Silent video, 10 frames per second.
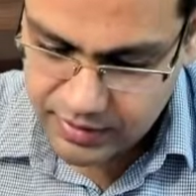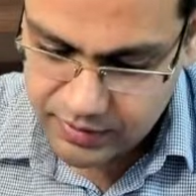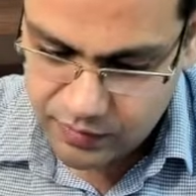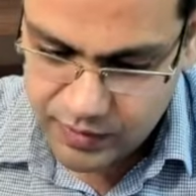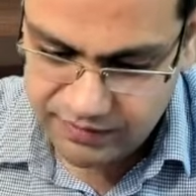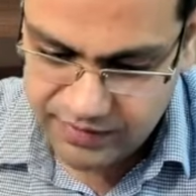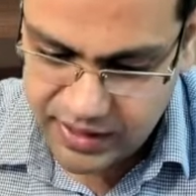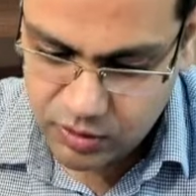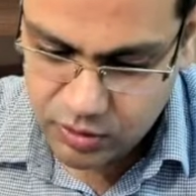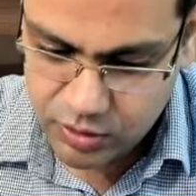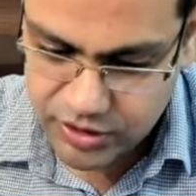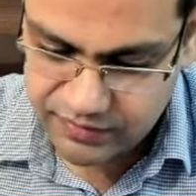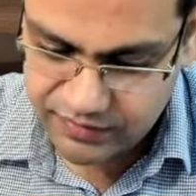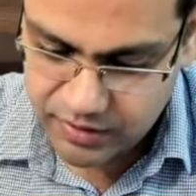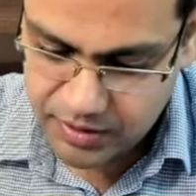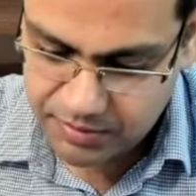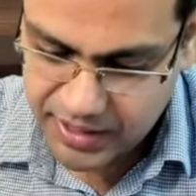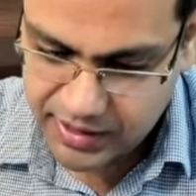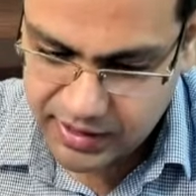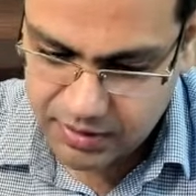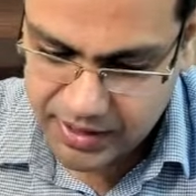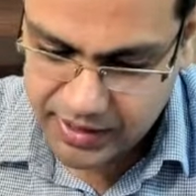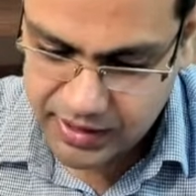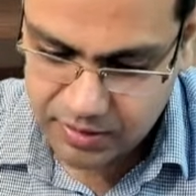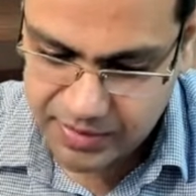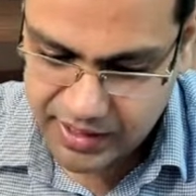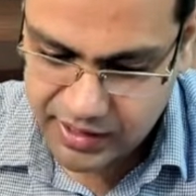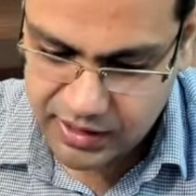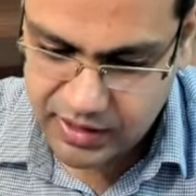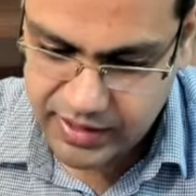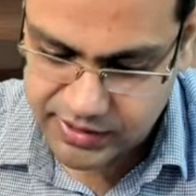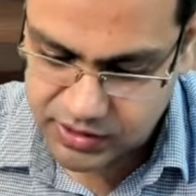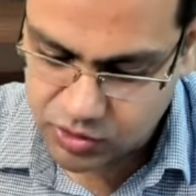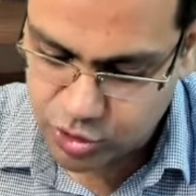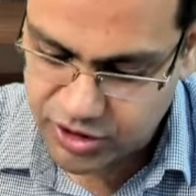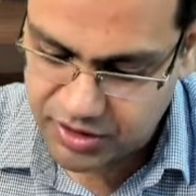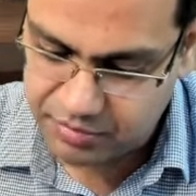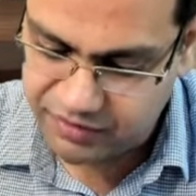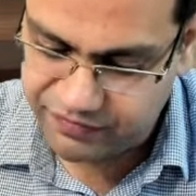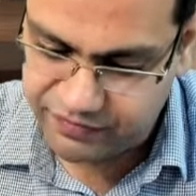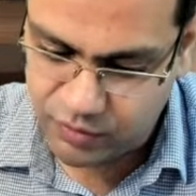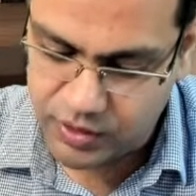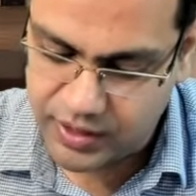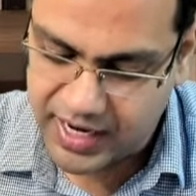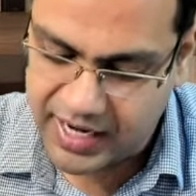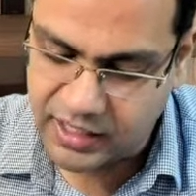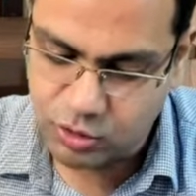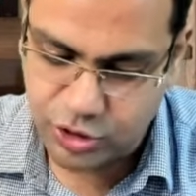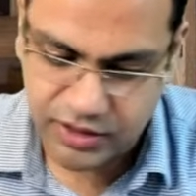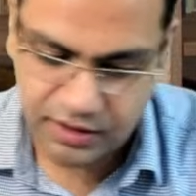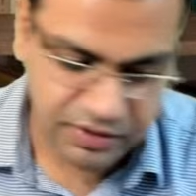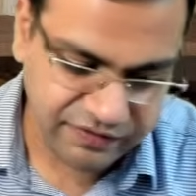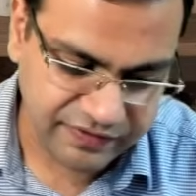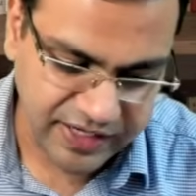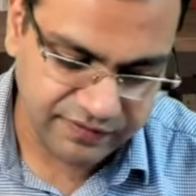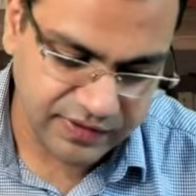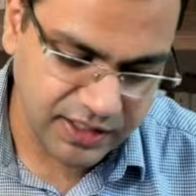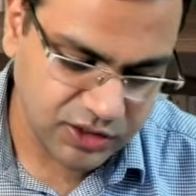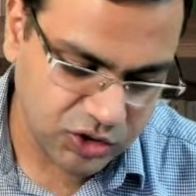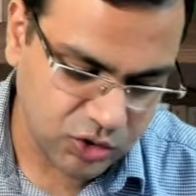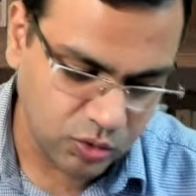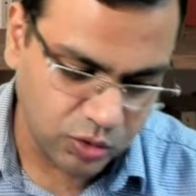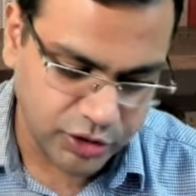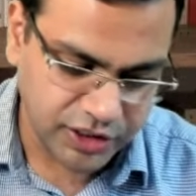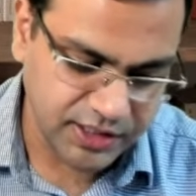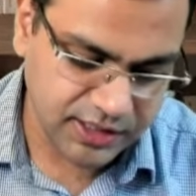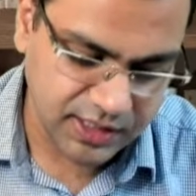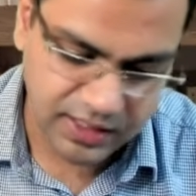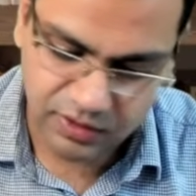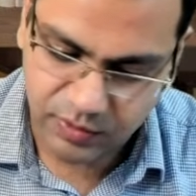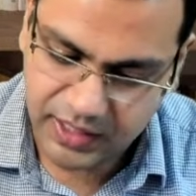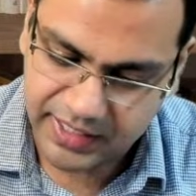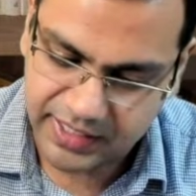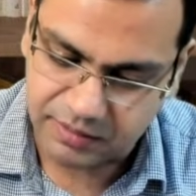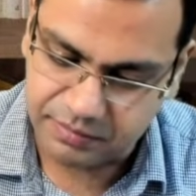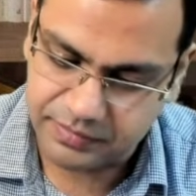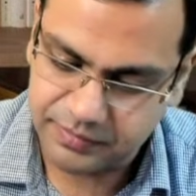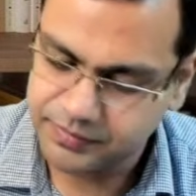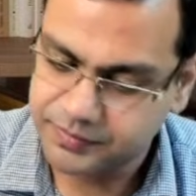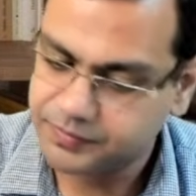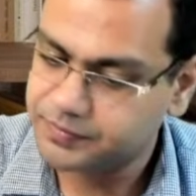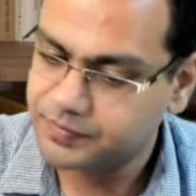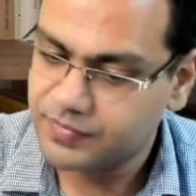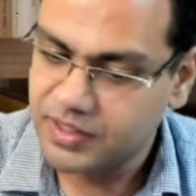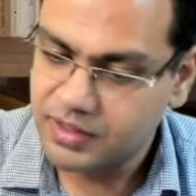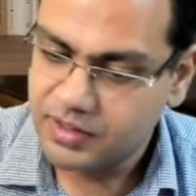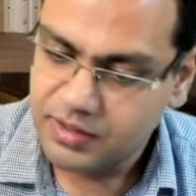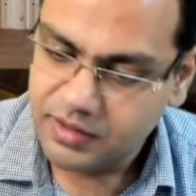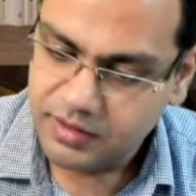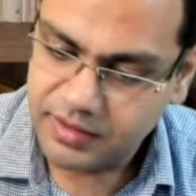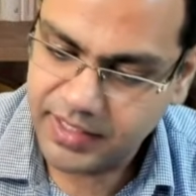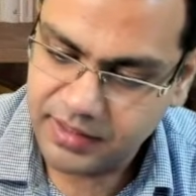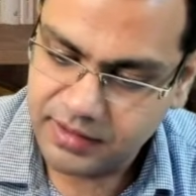One very good question from the practical. Yes, question number 4 and question number 5. These two questions we'll take up, right?